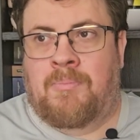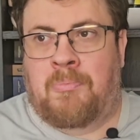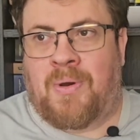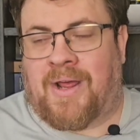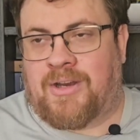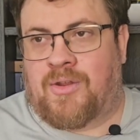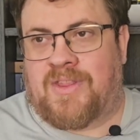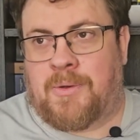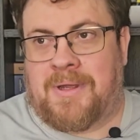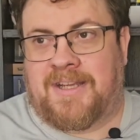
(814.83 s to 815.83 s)
but I don't
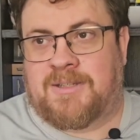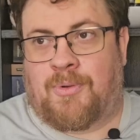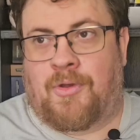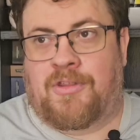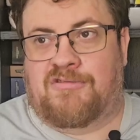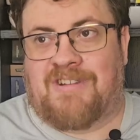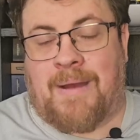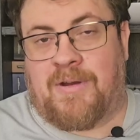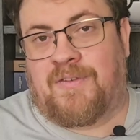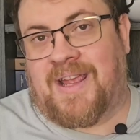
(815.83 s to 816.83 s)
think we explore the
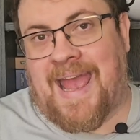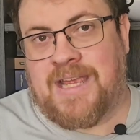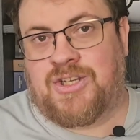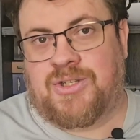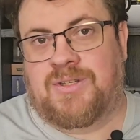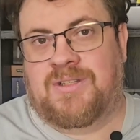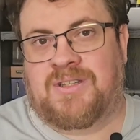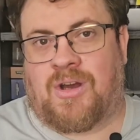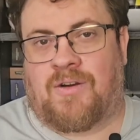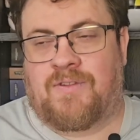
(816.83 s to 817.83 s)
ramifications
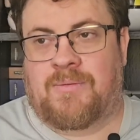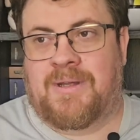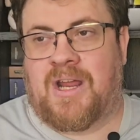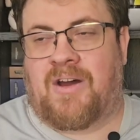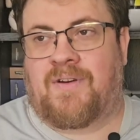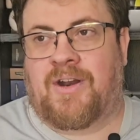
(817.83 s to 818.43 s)
of them enough.